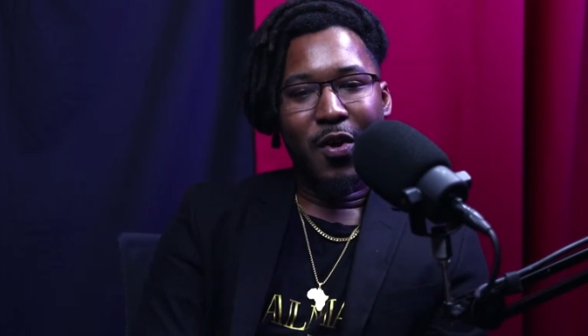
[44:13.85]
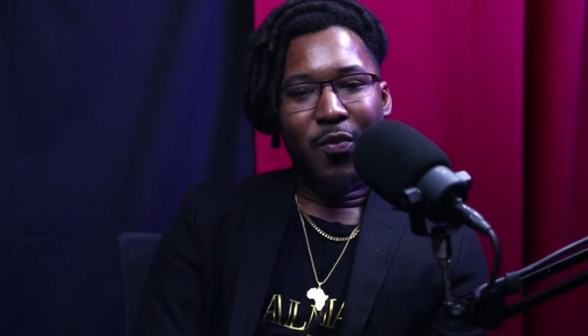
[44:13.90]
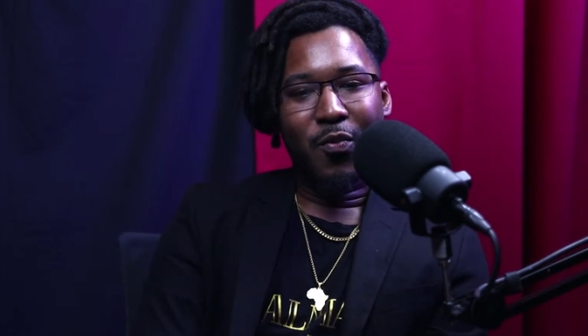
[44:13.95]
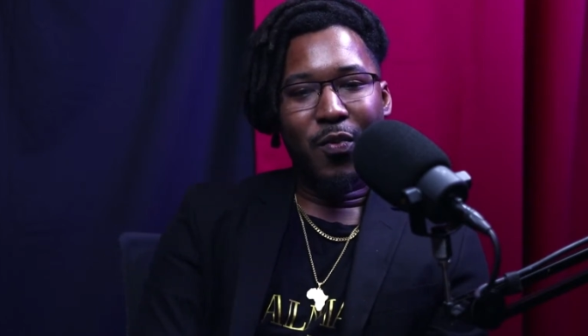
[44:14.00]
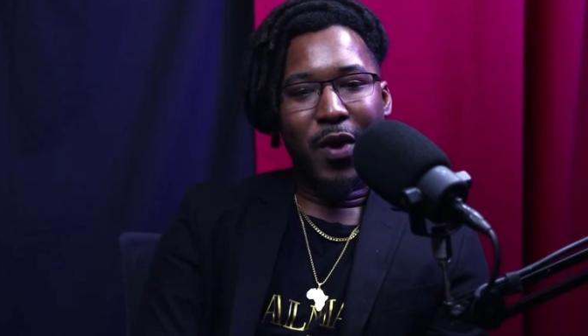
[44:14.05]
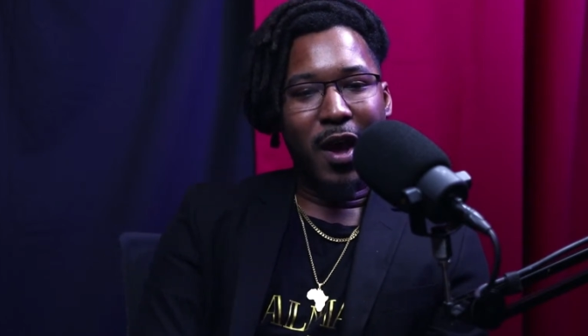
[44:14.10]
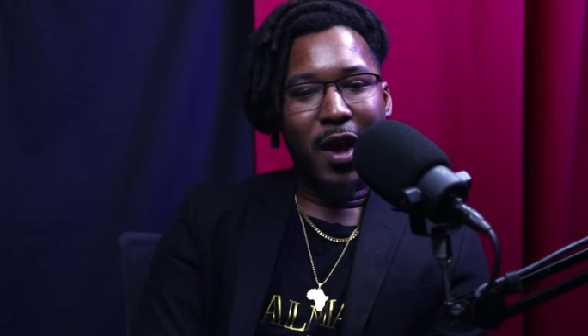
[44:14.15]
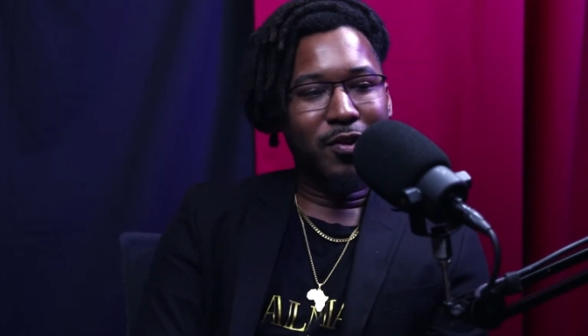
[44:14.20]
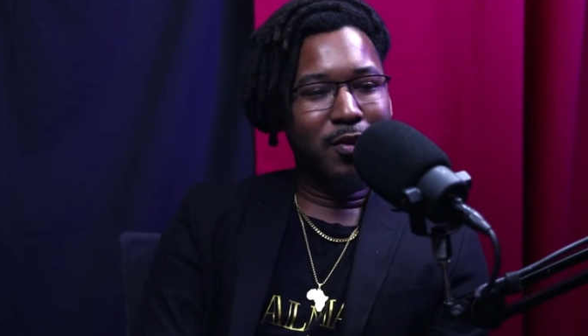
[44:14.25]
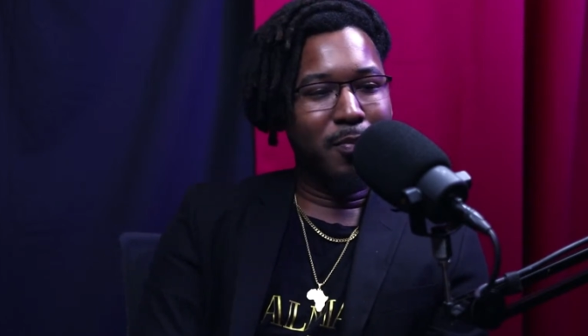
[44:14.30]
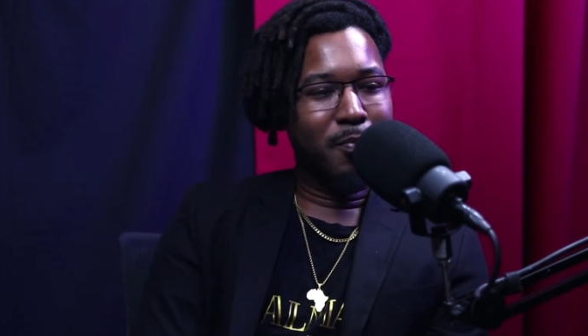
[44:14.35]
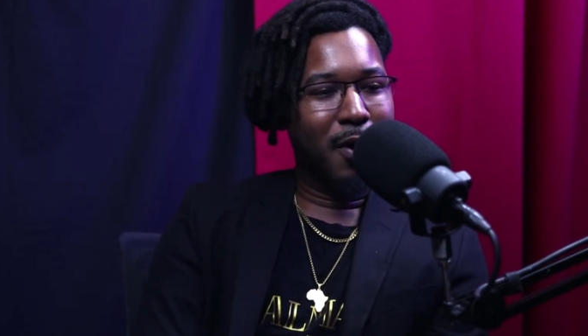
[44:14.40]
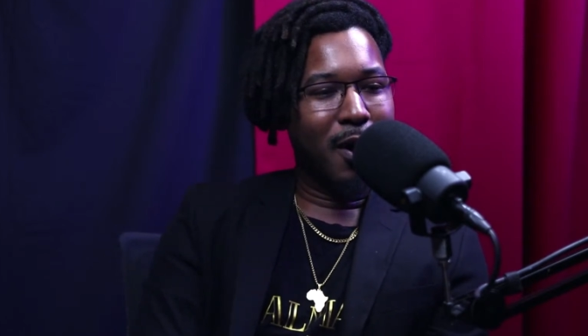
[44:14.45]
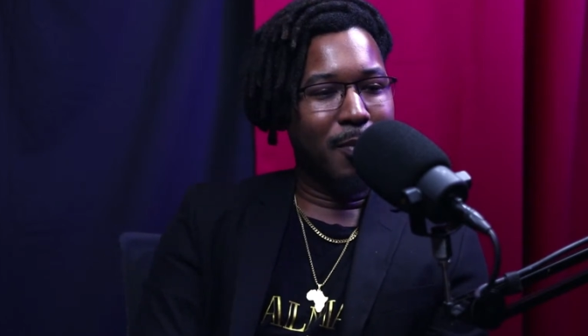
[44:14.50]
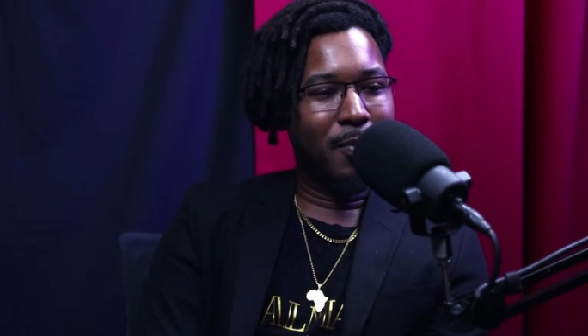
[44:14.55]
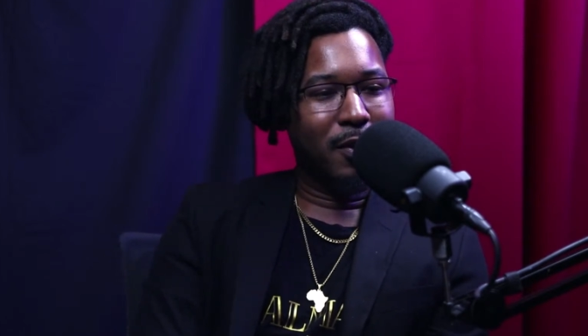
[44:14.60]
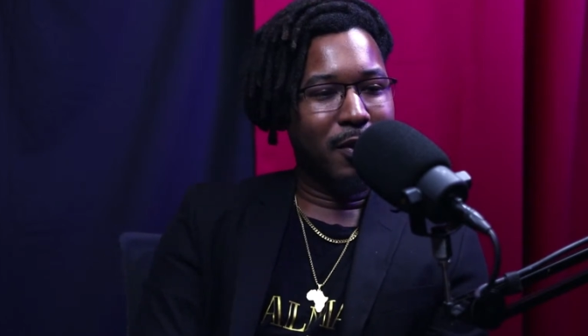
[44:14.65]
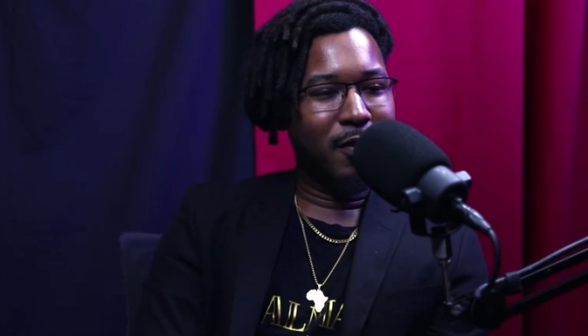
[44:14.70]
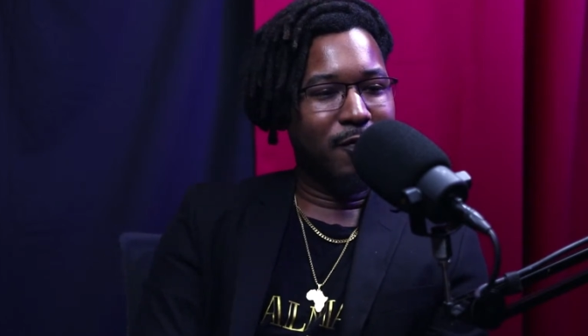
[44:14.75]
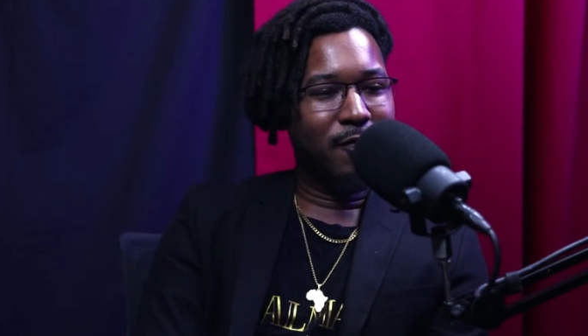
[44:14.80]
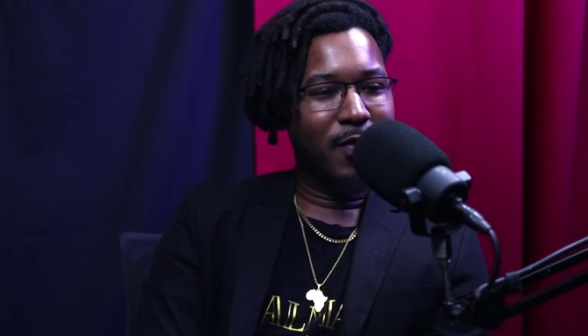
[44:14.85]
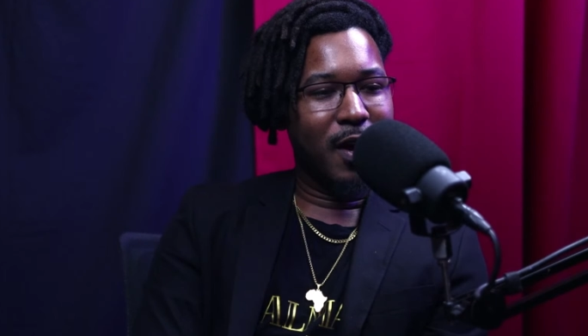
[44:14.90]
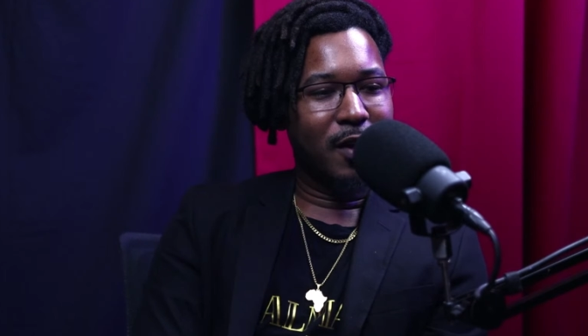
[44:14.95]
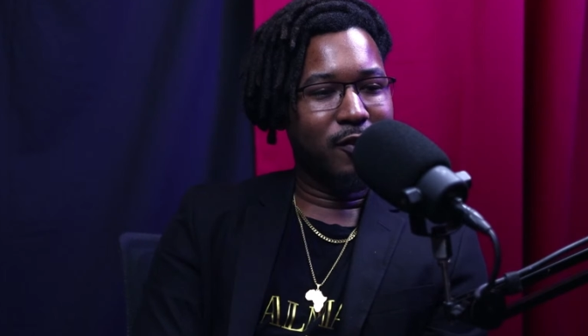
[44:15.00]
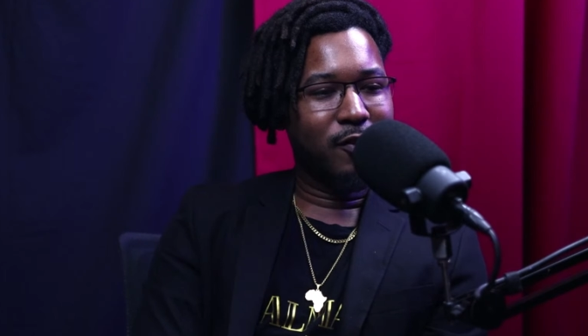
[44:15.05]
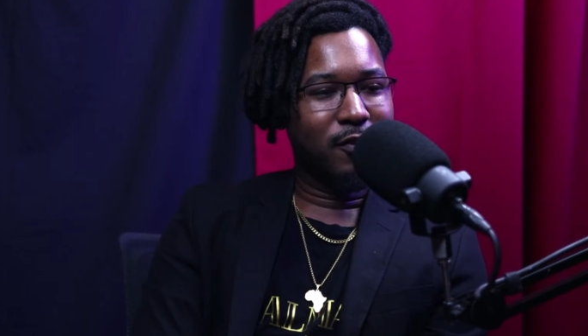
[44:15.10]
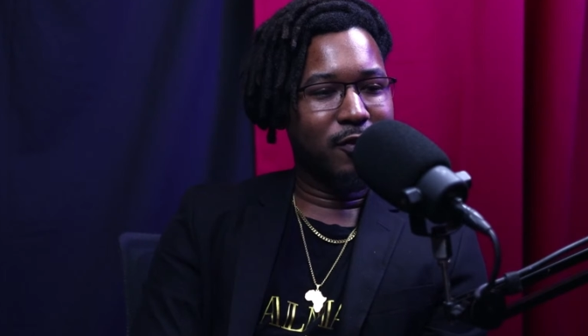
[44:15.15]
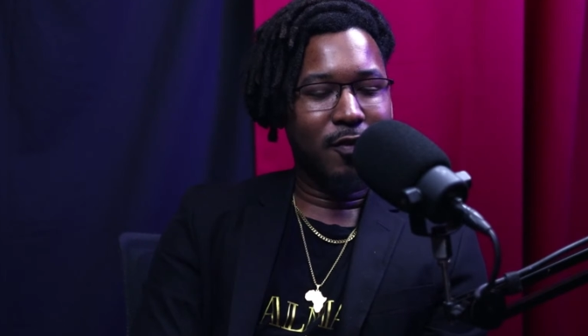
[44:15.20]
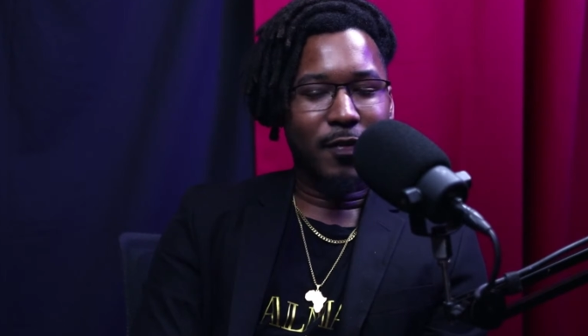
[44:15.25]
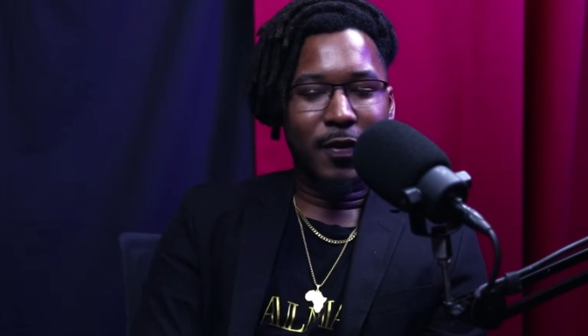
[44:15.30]
random public
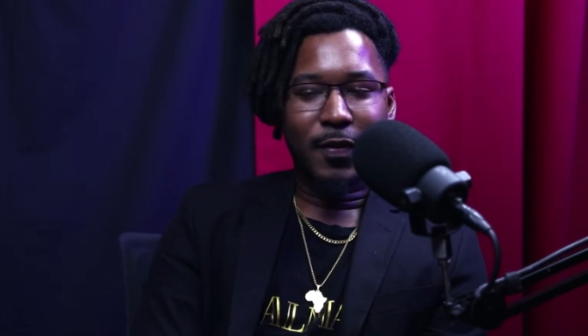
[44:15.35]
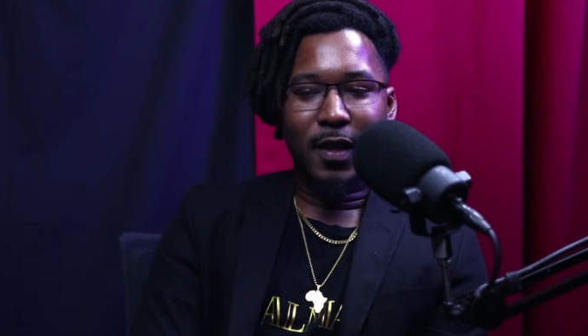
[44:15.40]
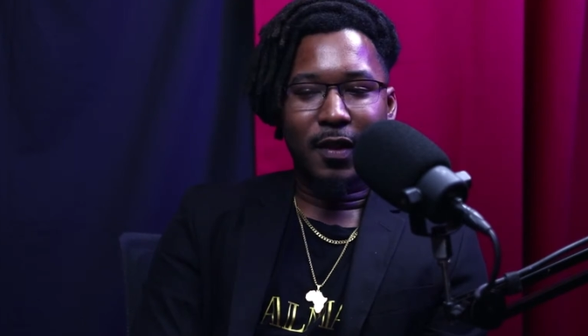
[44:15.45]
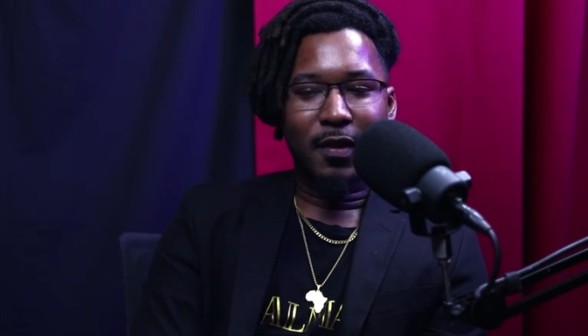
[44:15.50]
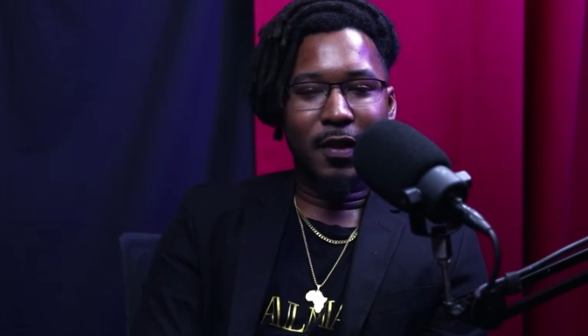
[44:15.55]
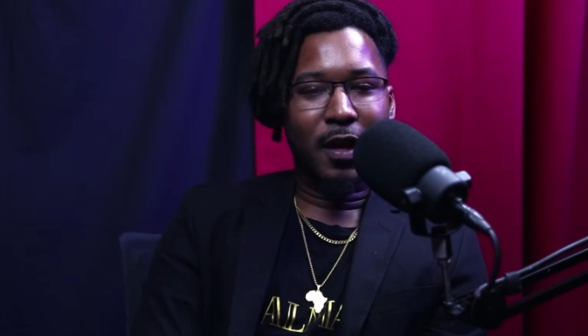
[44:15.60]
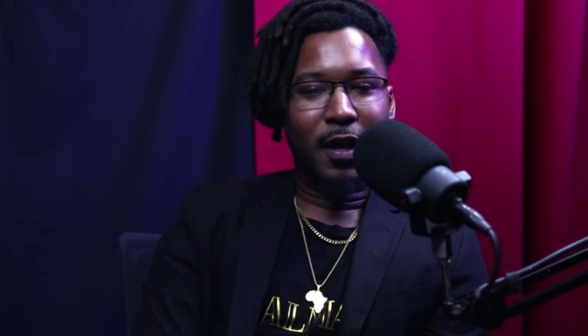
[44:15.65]
events and stuff like that.